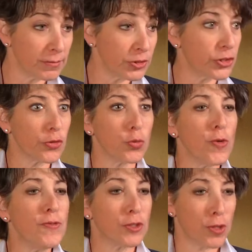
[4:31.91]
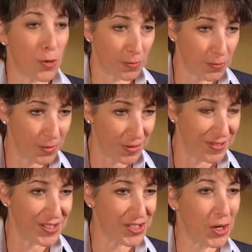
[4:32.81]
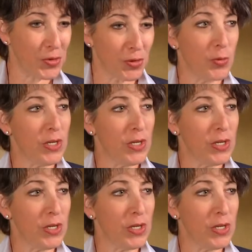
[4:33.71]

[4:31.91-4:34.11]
Just the roofs alone in this country.